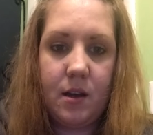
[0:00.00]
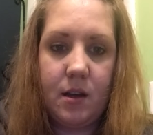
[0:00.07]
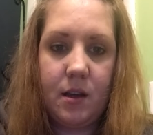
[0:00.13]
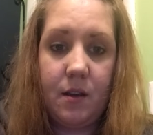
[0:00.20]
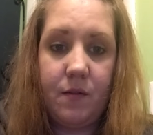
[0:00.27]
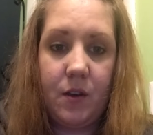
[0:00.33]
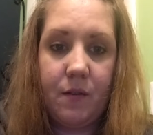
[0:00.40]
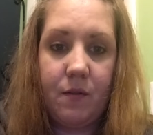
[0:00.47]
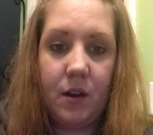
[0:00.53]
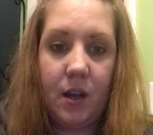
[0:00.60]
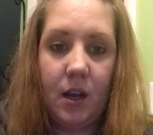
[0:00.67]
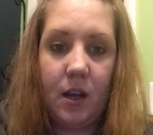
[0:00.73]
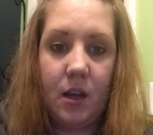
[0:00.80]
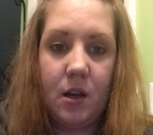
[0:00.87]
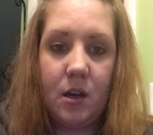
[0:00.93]
If you have
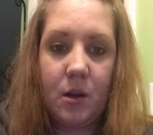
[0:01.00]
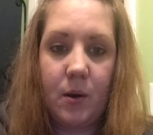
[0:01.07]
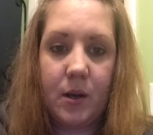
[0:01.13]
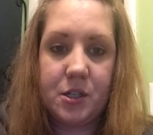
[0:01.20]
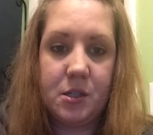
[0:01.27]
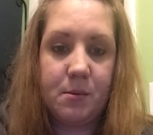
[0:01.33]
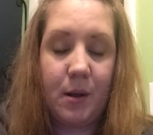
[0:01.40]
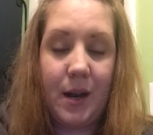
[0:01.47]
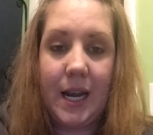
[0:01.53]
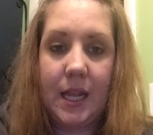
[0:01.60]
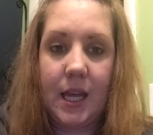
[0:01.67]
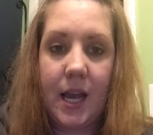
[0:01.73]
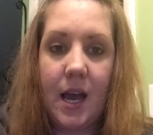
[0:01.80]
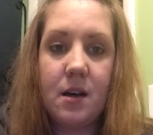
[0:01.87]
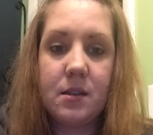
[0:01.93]
any questions about
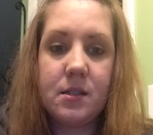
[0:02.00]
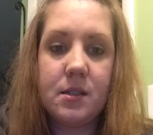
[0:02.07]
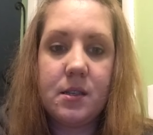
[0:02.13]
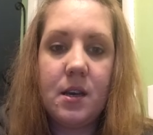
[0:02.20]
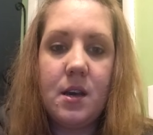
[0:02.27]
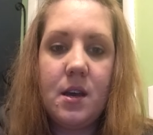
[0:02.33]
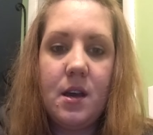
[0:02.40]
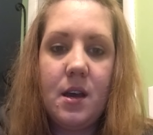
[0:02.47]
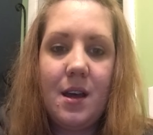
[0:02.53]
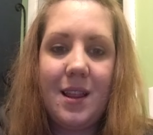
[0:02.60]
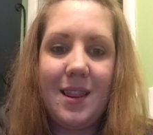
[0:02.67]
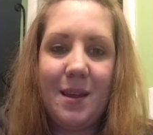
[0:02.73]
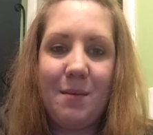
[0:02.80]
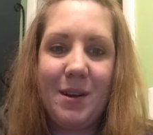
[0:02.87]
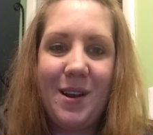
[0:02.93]
anything else,
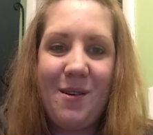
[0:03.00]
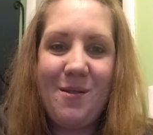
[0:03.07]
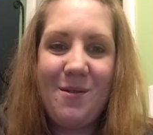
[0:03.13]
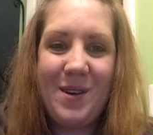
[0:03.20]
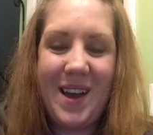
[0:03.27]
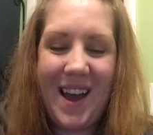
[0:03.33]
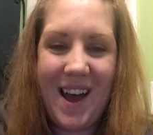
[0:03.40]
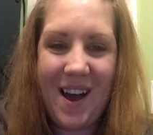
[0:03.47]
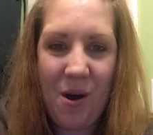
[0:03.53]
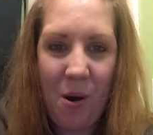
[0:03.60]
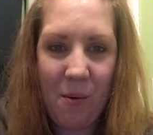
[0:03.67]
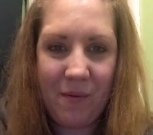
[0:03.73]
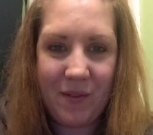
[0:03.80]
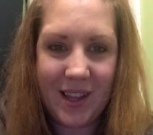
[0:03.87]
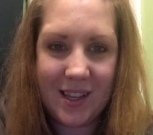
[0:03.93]
let me know.
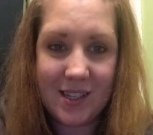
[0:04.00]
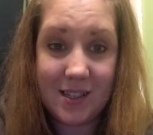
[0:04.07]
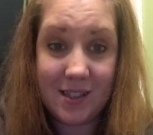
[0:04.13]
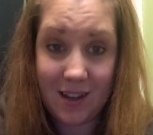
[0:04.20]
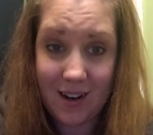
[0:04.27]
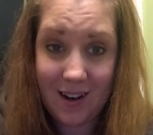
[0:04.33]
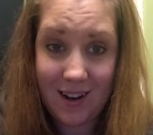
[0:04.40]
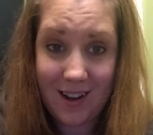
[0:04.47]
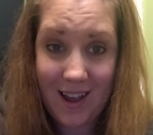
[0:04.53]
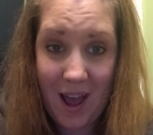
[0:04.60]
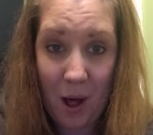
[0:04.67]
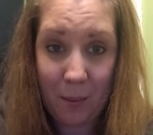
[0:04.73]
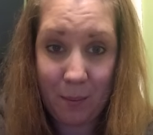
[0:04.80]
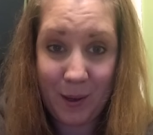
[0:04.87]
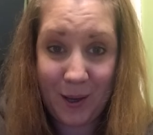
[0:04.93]
Hopefully this did
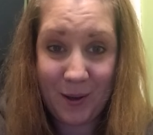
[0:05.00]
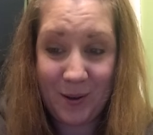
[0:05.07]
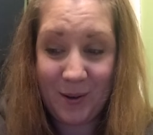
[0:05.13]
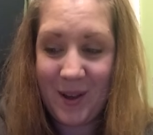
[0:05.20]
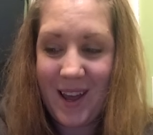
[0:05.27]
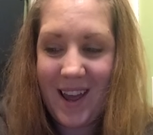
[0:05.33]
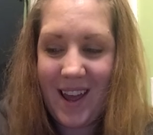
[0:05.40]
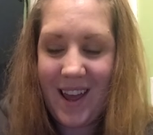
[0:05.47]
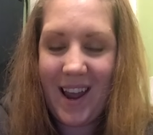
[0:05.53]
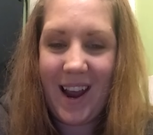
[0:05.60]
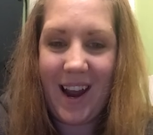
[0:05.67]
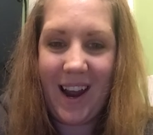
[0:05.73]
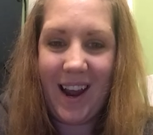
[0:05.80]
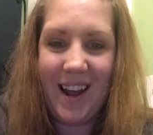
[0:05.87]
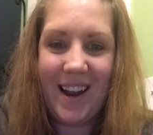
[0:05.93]
help you,
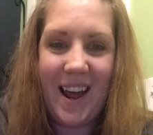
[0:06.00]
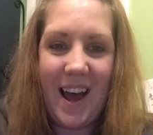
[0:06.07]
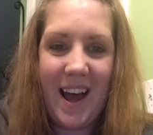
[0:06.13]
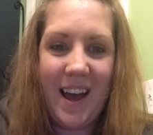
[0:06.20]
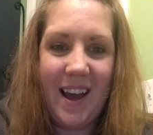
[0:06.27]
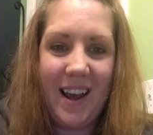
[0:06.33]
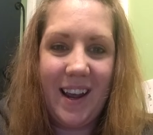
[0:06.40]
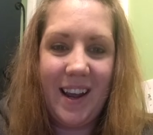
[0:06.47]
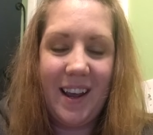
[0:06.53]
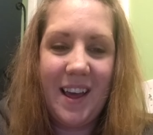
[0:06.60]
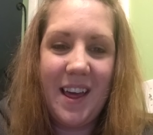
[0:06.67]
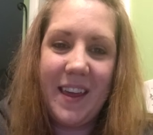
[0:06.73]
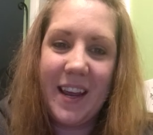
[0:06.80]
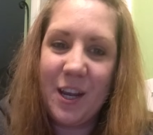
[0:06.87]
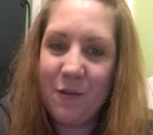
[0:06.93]
and I
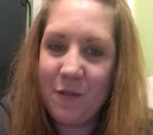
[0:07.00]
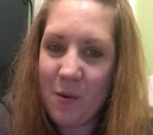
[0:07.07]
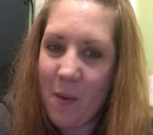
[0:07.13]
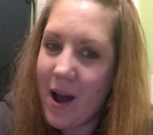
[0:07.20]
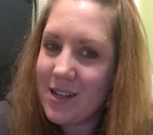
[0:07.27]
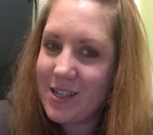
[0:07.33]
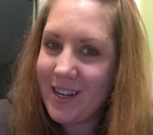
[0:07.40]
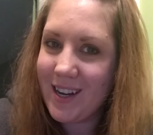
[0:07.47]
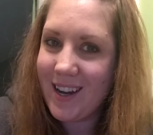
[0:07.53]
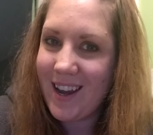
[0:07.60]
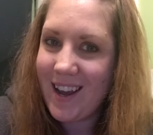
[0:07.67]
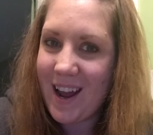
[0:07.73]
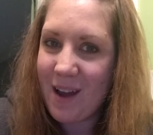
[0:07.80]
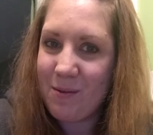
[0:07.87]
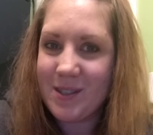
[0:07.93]
thank you for watching,
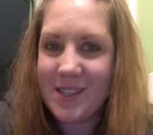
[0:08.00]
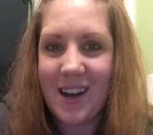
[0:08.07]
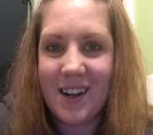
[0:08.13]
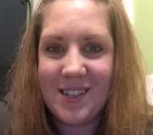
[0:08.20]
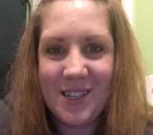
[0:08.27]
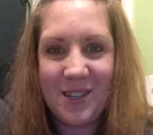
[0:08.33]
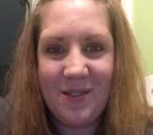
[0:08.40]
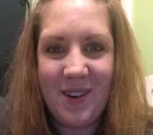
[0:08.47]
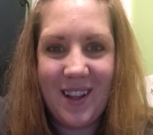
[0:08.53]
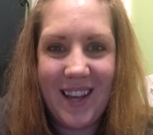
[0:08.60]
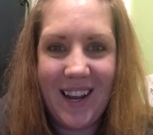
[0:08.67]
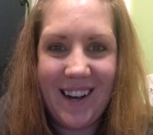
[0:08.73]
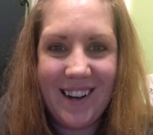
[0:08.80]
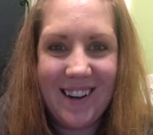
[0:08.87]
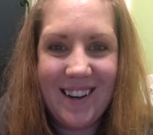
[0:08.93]
and I will talk to you all
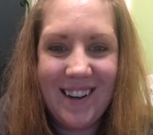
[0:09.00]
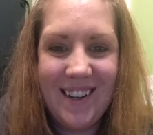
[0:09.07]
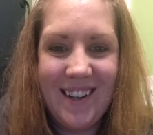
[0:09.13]
later.